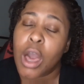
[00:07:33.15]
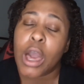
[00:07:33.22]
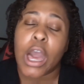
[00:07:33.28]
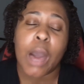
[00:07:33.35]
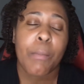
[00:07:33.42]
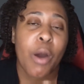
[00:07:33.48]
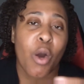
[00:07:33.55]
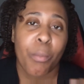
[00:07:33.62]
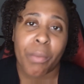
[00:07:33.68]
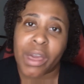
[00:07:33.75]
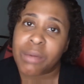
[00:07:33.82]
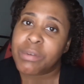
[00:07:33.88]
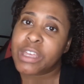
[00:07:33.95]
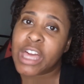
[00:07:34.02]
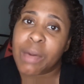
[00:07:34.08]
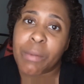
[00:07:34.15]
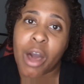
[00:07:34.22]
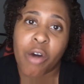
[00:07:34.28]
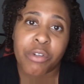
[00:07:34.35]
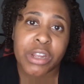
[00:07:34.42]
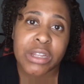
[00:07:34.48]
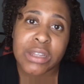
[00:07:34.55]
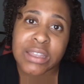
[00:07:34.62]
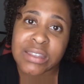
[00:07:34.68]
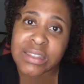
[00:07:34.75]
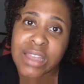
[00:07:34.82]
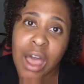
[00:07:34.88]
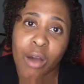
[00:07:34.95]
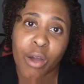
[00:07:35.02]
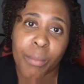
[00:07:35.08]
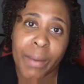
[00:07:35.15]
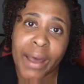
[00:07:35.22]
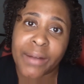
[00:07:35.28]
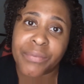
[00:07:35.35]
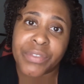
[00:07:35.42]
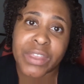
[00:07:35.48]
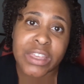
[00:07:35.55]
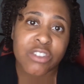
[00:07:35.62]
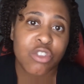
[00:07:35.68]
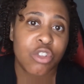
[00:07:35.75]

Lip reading: come on, baby, come on and let's talk about this.